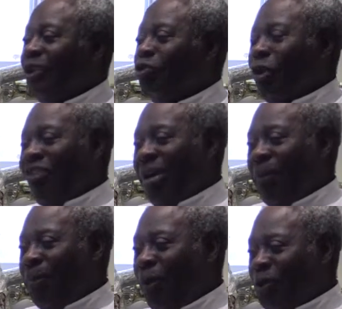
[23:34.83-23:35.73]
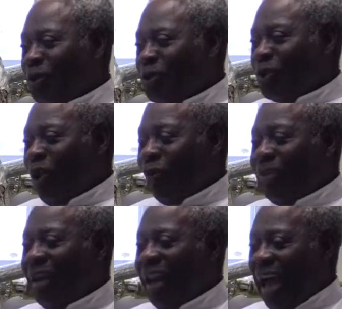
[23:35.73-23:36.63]
The 12 apostles of
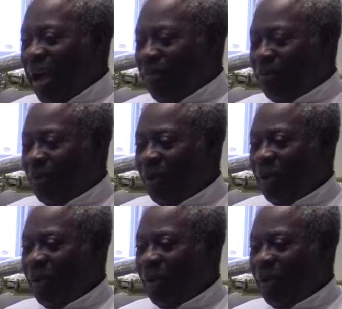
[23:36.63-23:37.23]
the Lamb